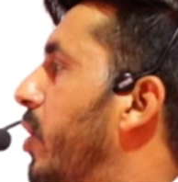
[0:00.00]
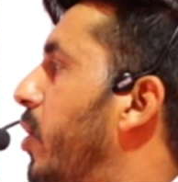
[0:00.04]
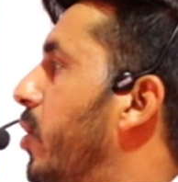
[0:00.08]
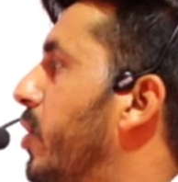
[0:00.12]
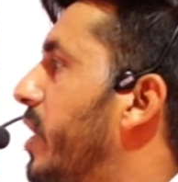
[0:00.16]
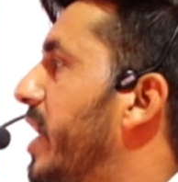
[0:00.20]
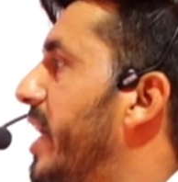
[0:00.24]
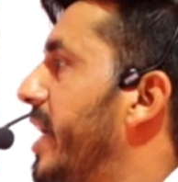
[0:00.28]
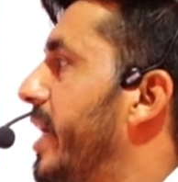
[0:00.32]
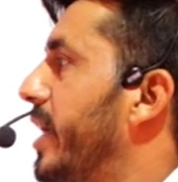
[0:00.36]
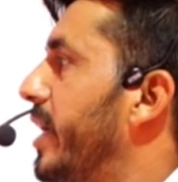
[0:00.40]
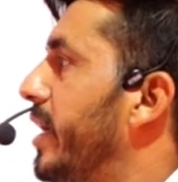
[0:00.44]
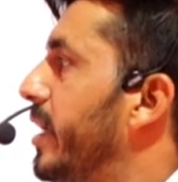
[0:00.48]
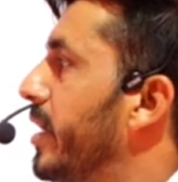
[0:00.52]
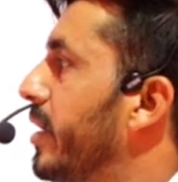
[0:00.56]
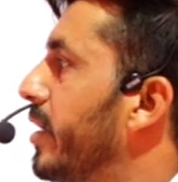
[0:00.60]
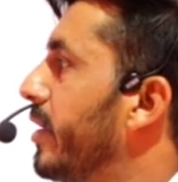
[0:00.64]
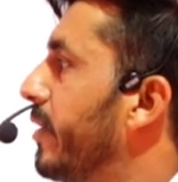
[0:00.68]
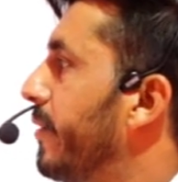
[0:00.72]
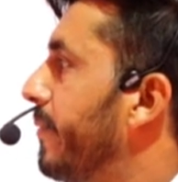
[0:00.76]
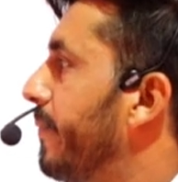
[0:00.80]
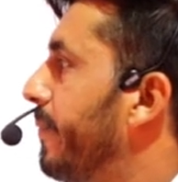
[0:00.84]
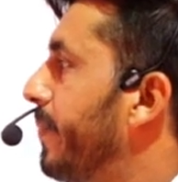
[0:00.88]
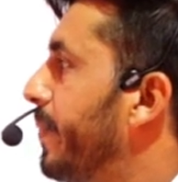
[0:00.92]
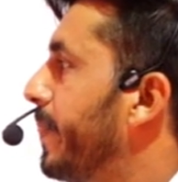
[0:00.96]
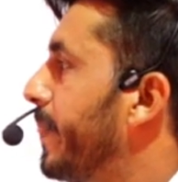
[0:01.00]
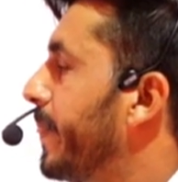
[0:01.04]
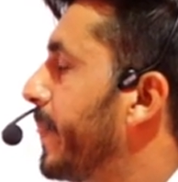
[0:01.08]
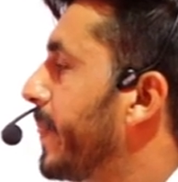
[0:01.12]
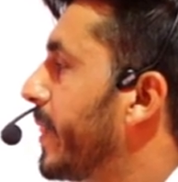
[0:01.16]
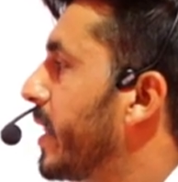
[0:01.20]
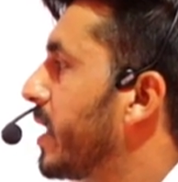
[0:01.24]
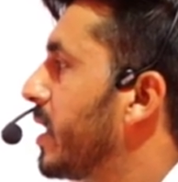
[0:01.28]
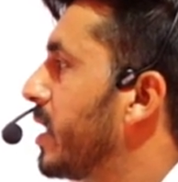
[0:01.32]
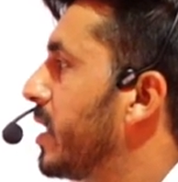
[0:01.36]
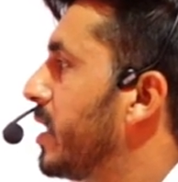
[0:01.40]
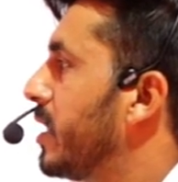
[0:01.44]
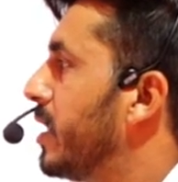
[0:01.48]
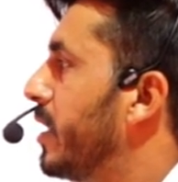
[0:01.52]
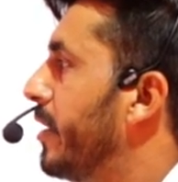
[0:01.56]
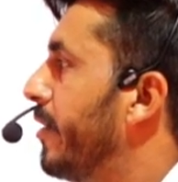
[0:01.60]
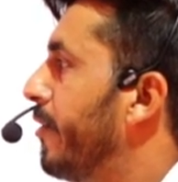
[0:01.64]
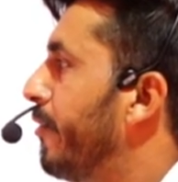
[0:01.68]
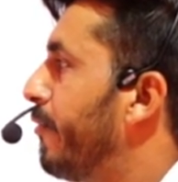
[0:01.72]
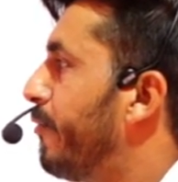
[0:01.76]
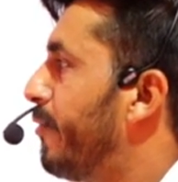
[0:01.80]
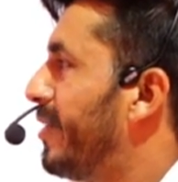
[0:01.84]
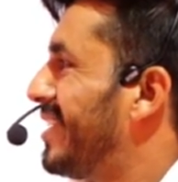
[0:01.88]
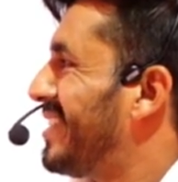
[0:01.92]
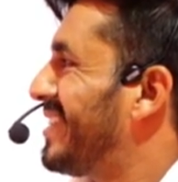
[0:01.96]
Okay,
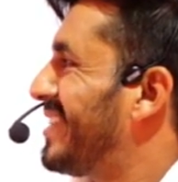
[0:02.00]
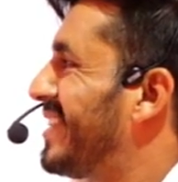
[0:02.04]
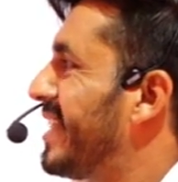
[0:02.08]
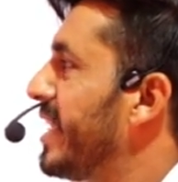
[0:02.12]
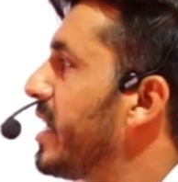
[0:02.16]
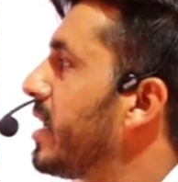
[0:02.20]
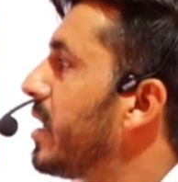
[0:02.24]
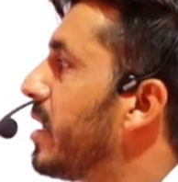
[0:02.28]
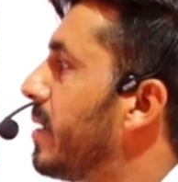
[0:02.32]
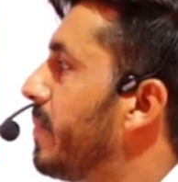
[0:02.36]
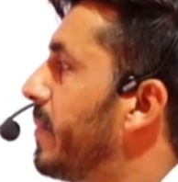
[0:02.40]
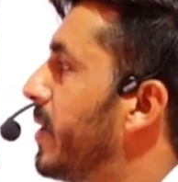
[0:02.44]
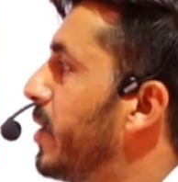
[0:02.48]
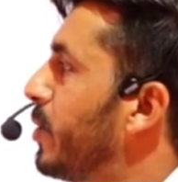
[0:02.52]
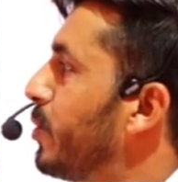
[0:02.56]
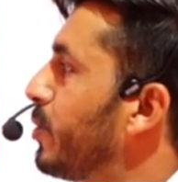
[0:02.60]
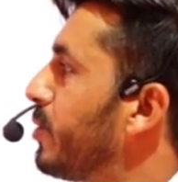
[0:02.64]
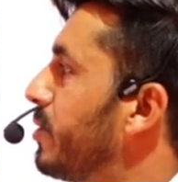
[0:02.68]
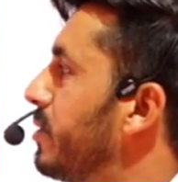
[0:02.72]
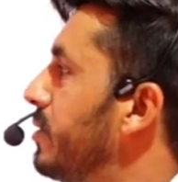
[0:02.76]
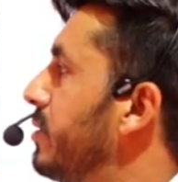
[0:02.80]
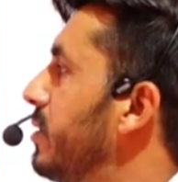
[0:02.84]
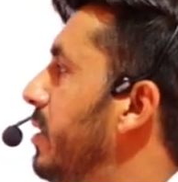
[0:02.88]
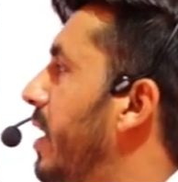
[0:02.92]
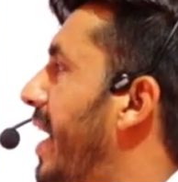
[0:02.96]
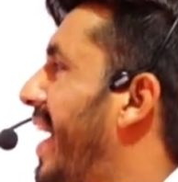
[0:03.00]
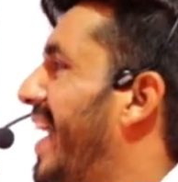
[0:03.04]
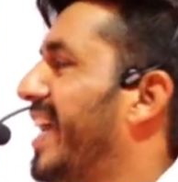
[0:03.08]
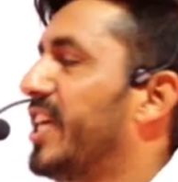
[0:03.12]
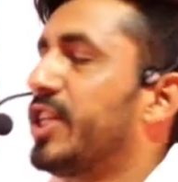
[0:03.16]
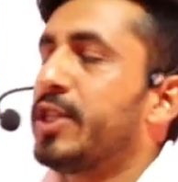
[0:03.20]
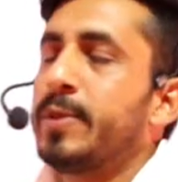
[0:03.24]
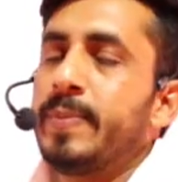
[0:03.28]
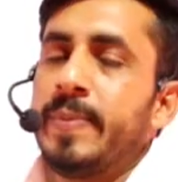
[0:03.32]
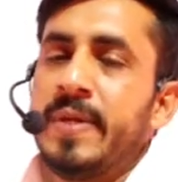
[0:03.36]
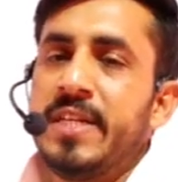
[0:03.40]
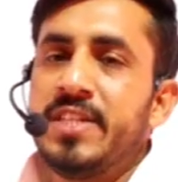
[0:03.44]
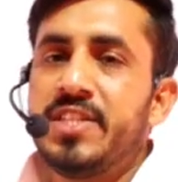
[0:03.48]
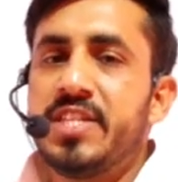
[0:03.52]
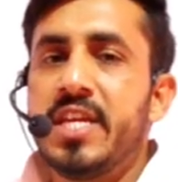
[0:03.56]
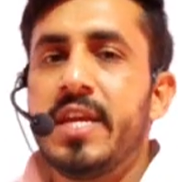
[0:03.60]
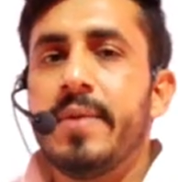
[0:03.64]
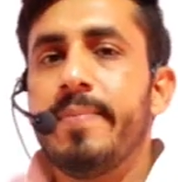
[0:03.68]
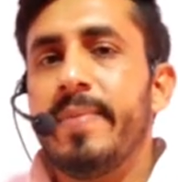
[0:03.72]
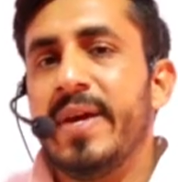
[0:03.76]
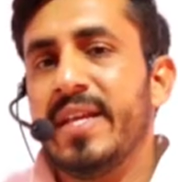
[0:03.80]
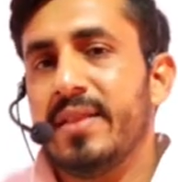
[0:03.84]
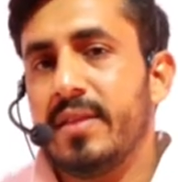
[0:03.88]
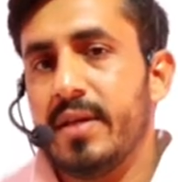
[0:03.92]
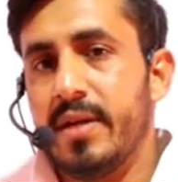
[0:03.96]
first think about
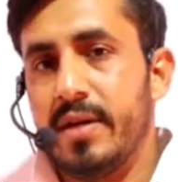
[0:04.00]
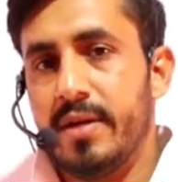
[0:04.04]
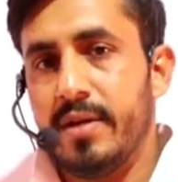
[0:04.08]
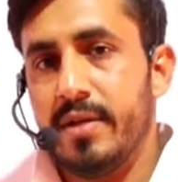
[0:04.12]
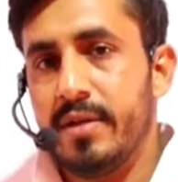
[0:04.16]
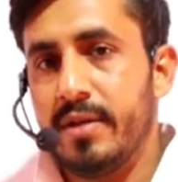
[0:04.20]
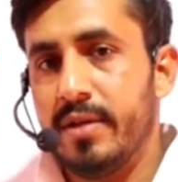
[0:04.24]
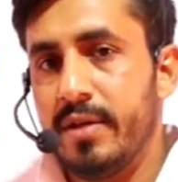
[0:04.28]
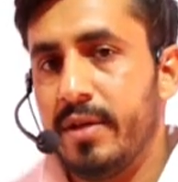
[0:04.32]
expansion method.